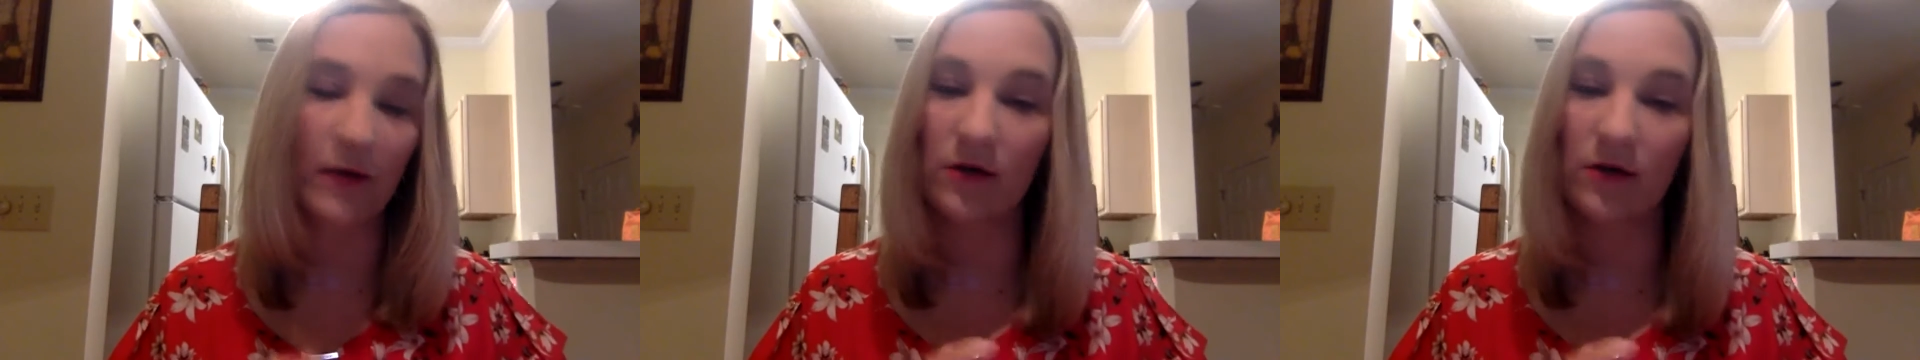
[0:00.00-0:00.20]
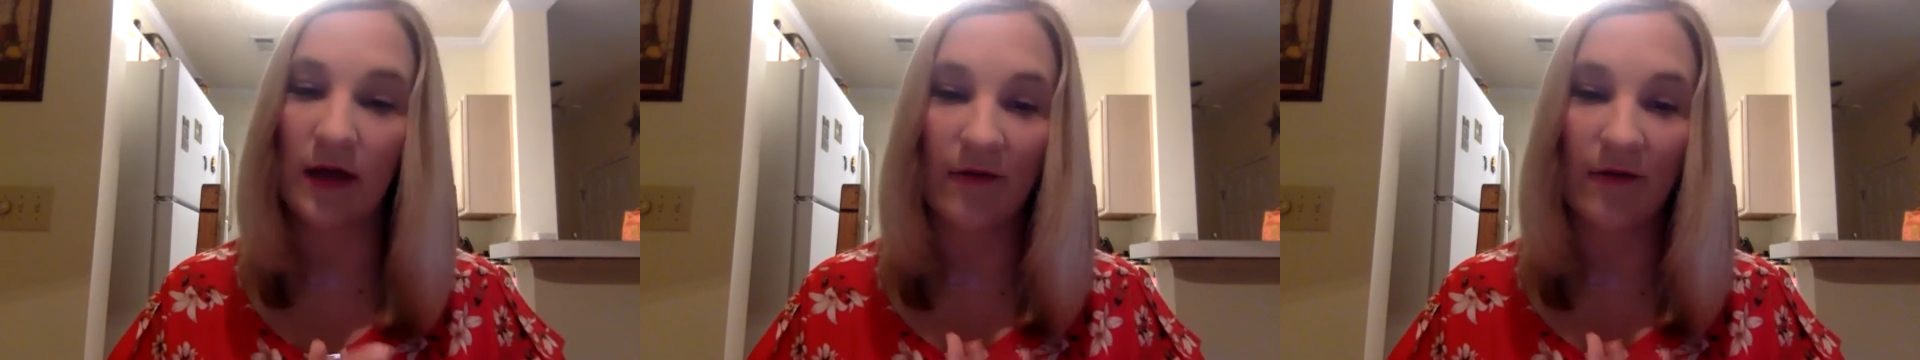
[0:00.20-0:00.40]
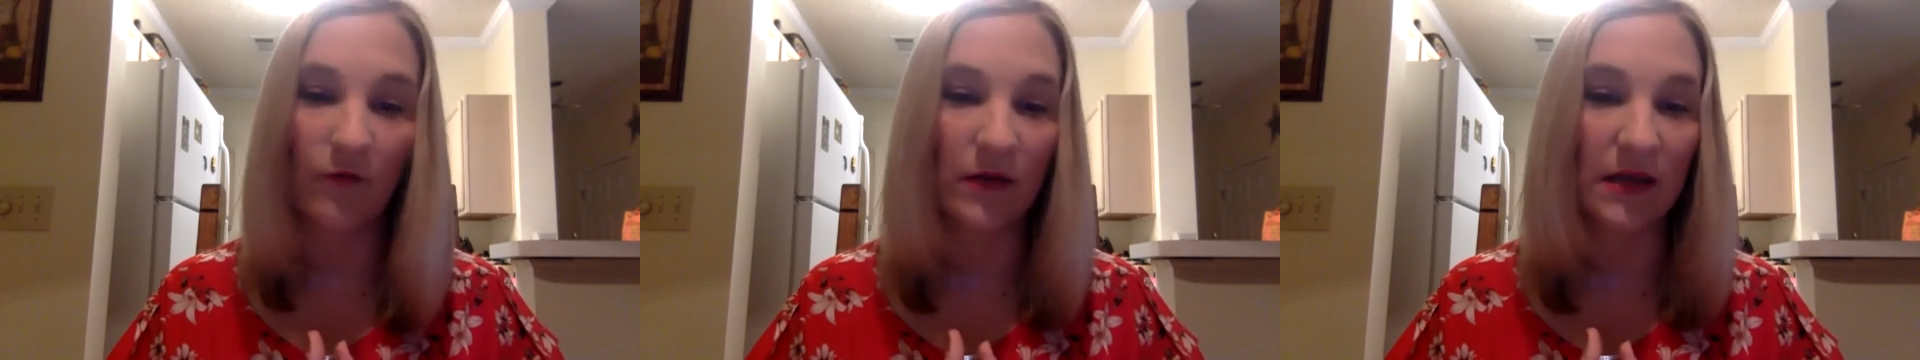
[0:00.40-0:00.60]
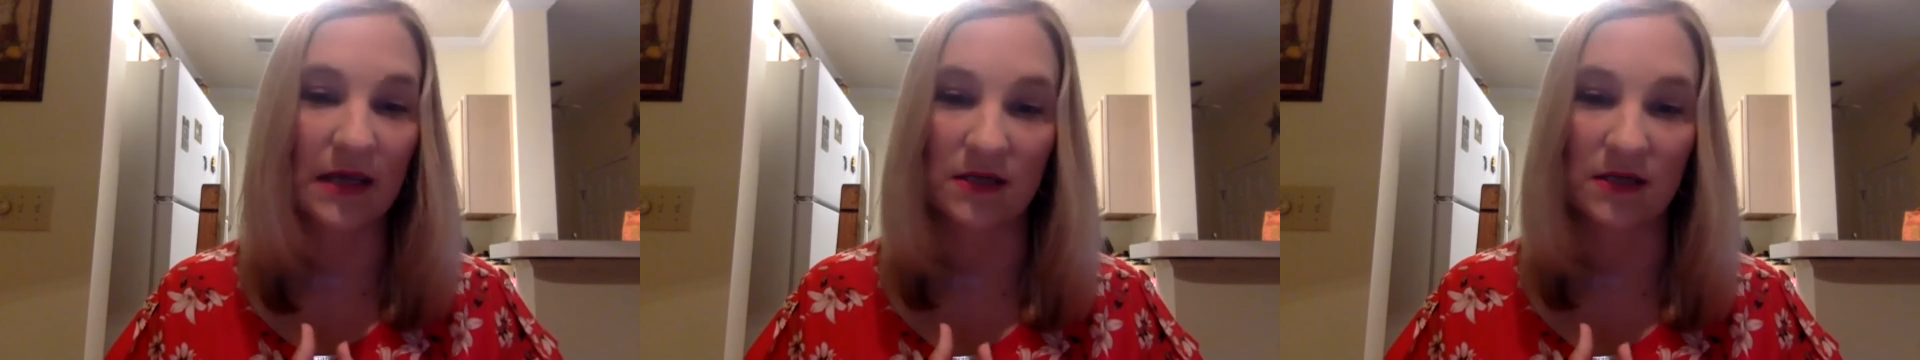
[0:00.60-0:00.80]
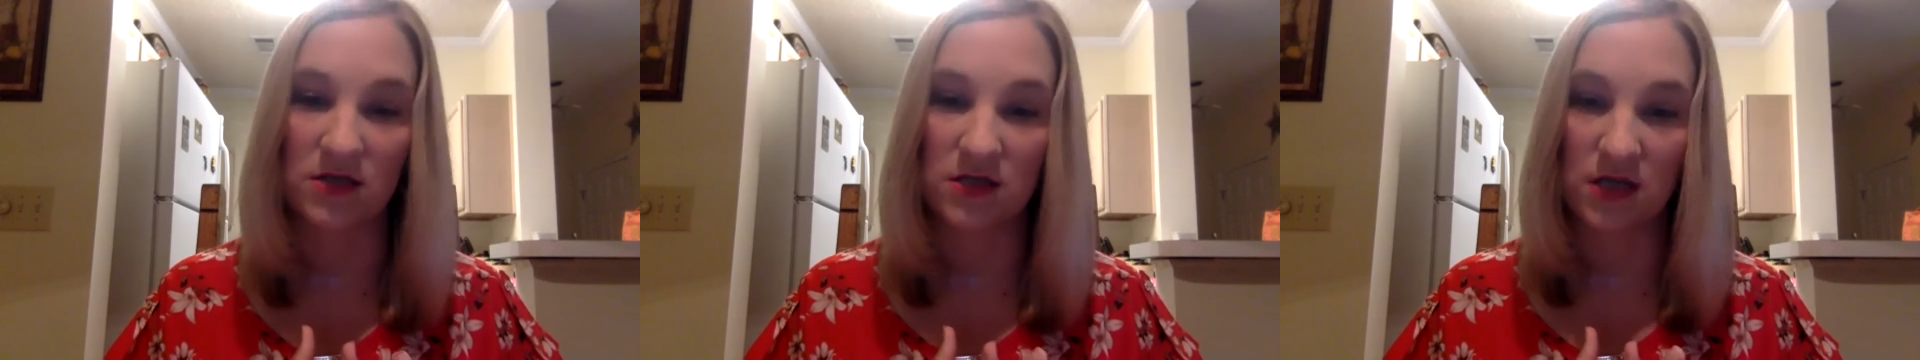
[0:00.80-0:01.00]
We don't have
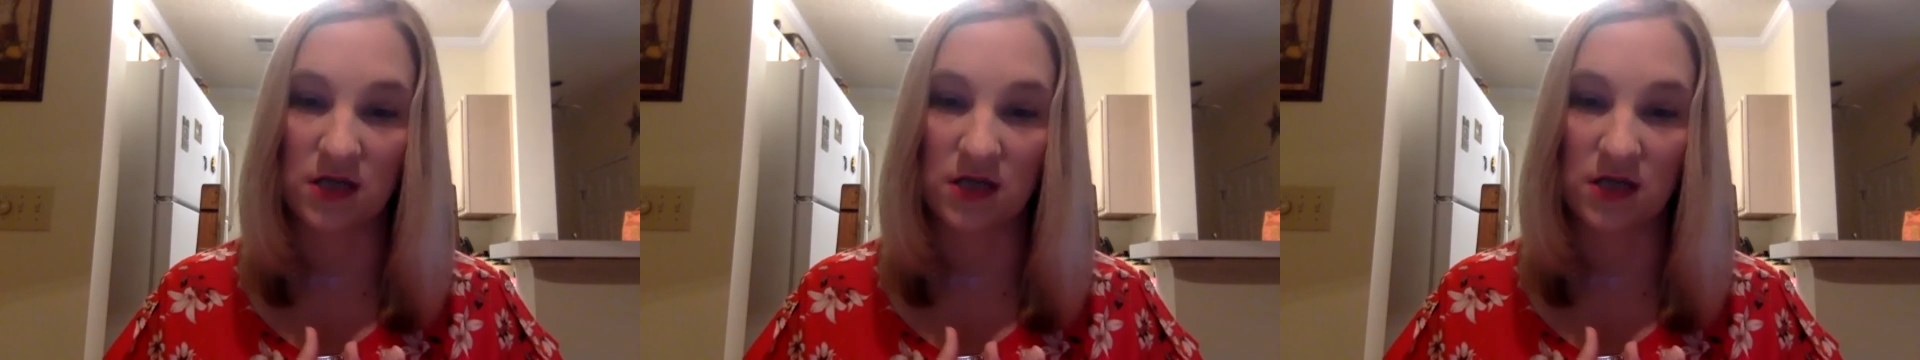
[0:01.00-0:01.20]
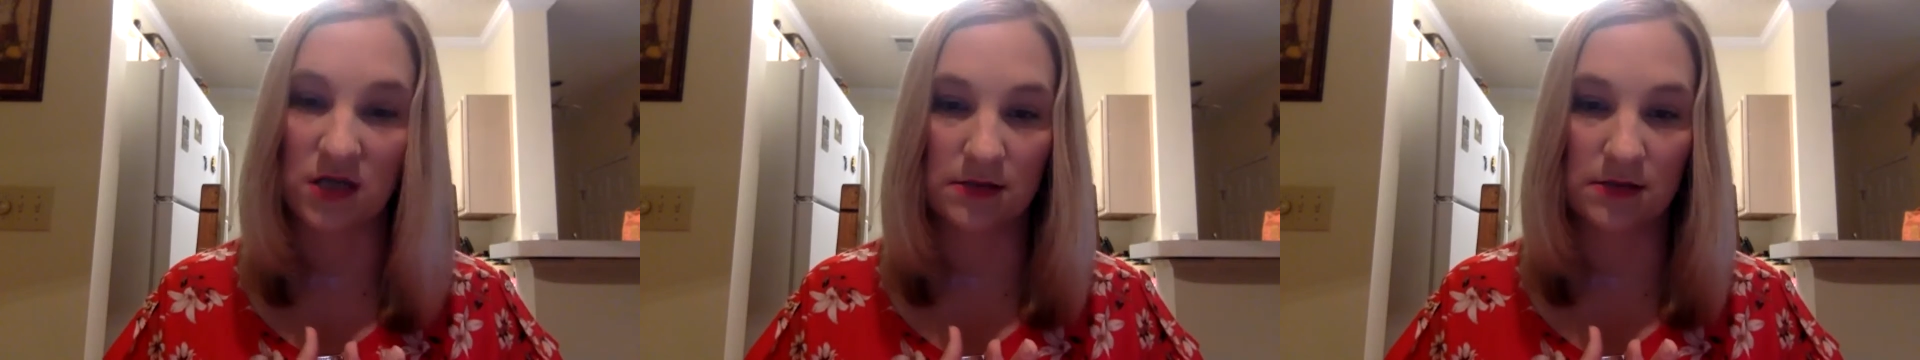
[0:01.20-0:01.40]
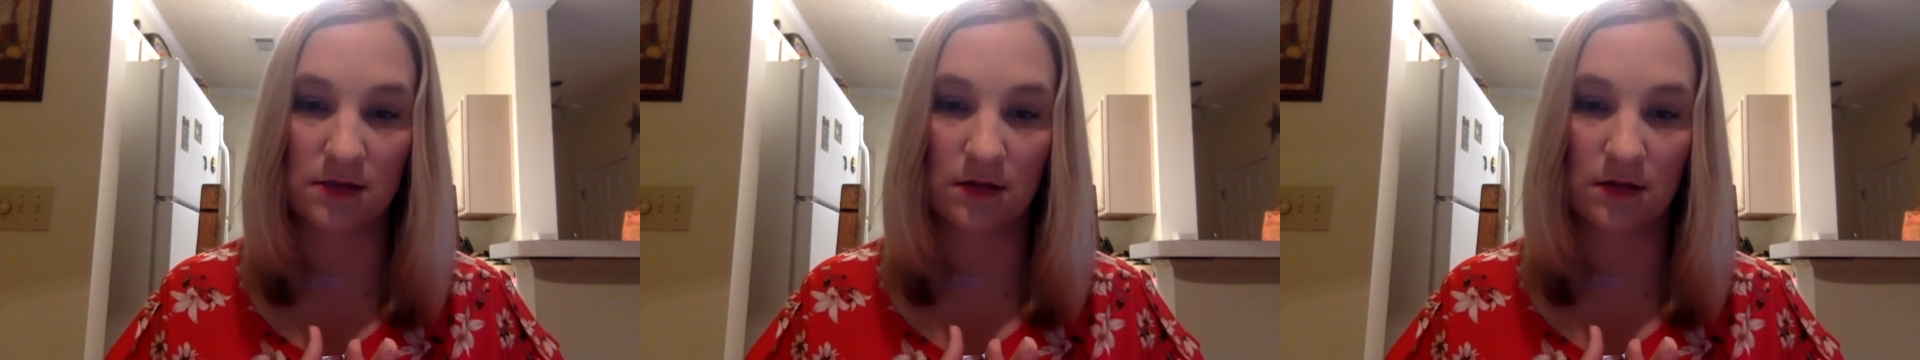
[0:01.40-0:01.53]
weekend shows.